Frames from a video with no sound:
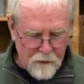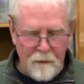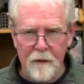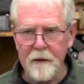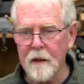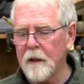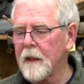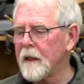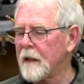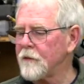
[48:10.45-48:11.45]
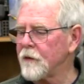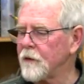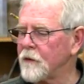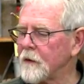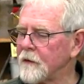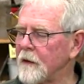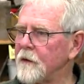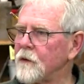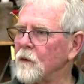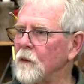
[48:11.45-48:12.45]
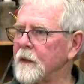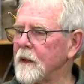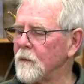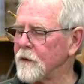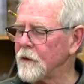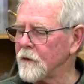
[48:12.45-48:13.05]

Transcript: So I'm going to introduce this other tool here, which